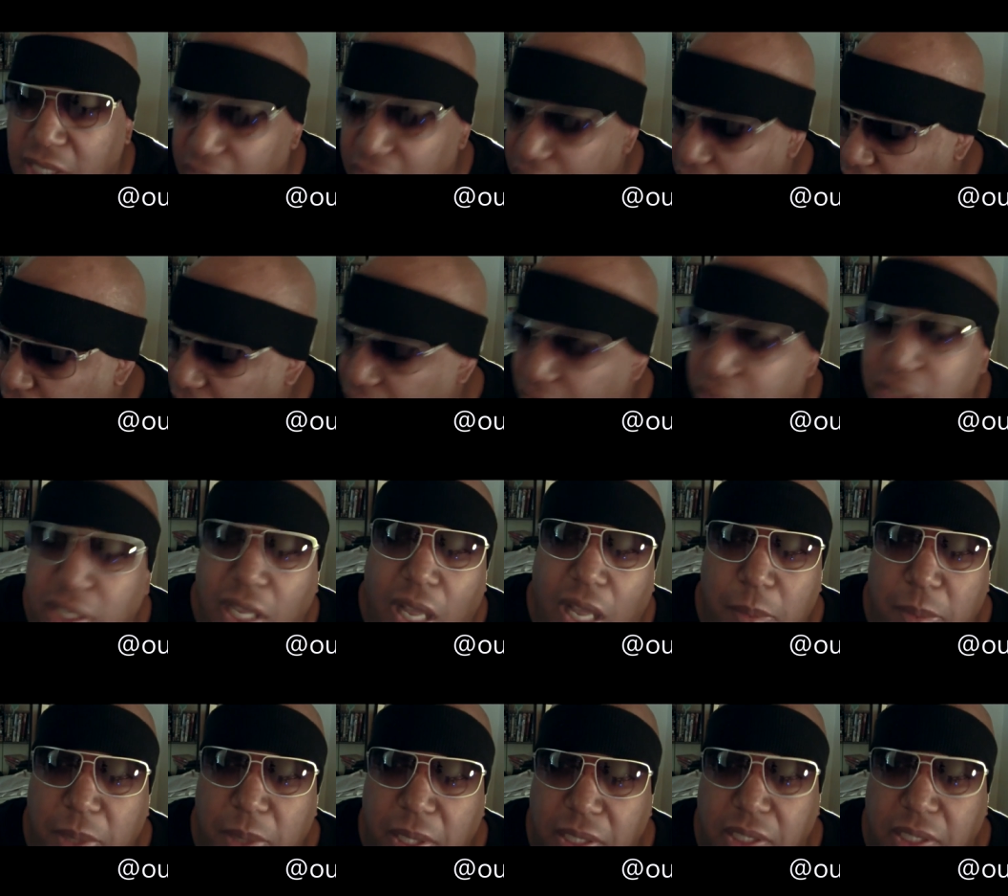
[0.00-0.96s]
that are just
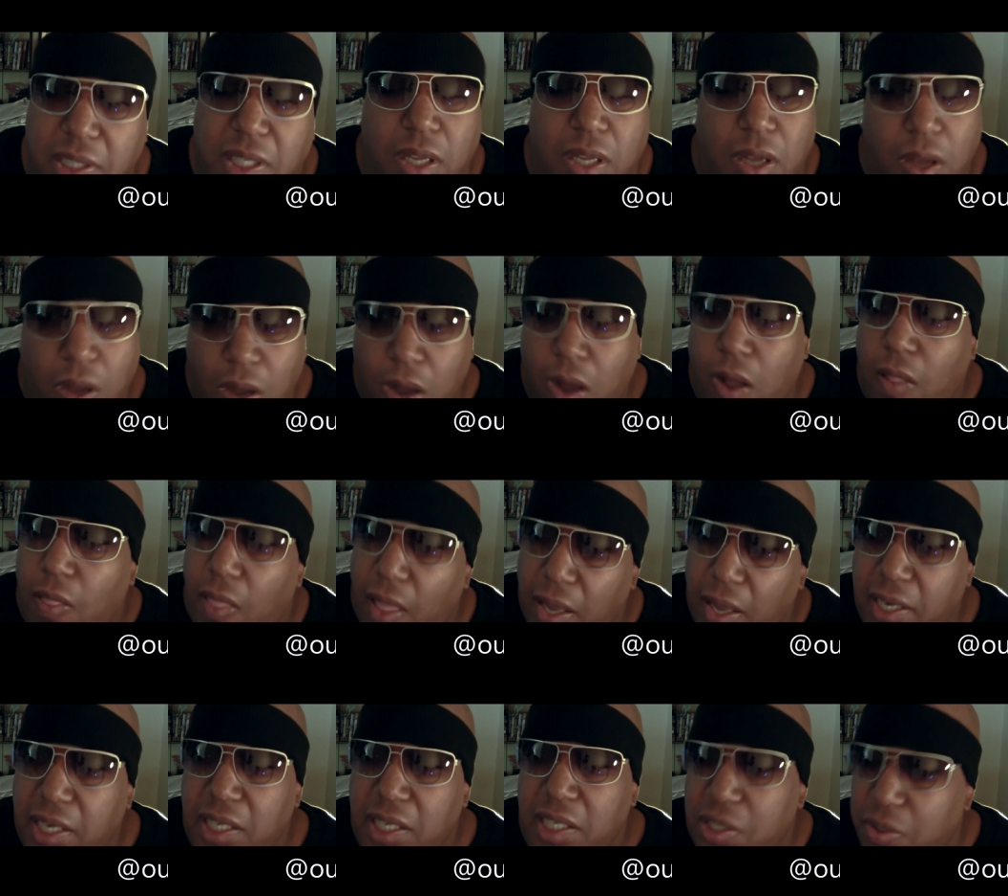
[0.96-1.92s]
dummies. All
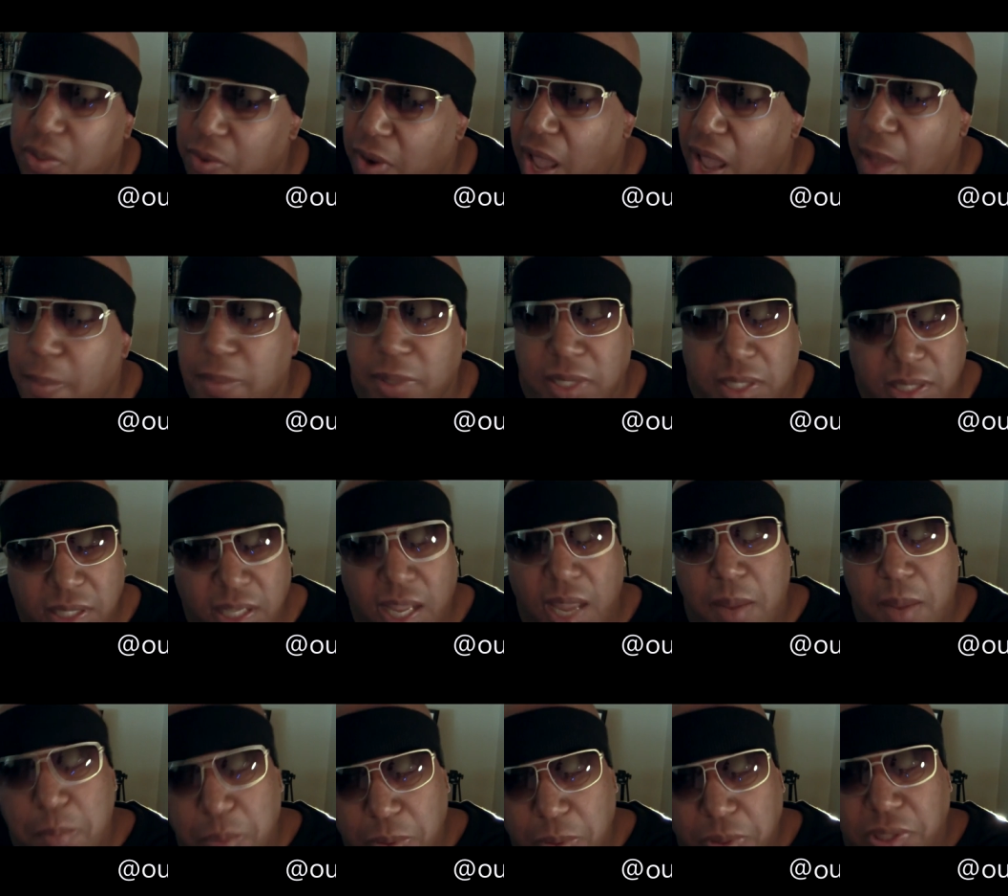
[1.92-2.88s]
I need to grab is
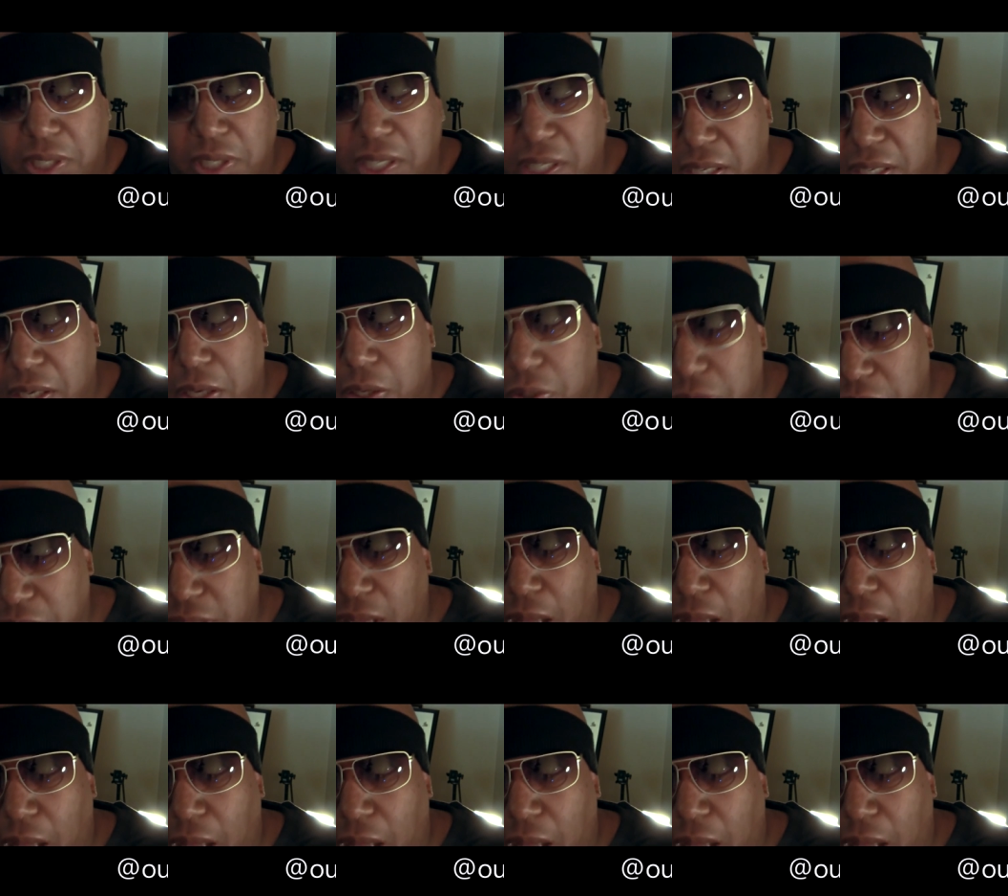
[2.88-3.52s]
10% of those